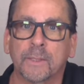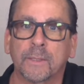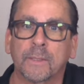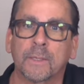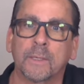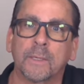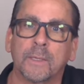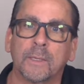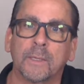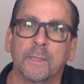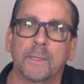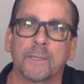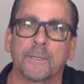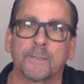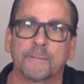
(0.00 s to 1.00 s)

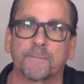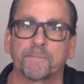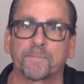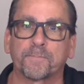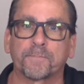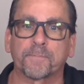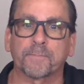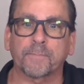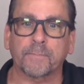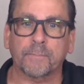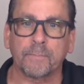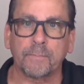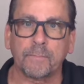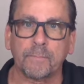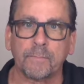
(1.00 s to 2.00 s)

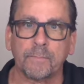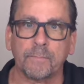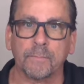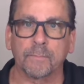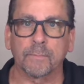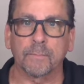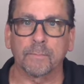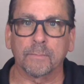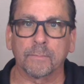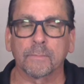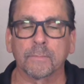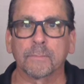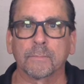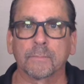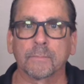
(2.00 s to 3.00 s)

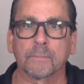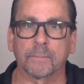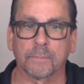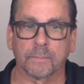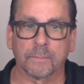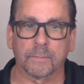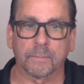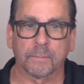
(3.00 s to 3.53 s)
No words are spoken by the person on screen.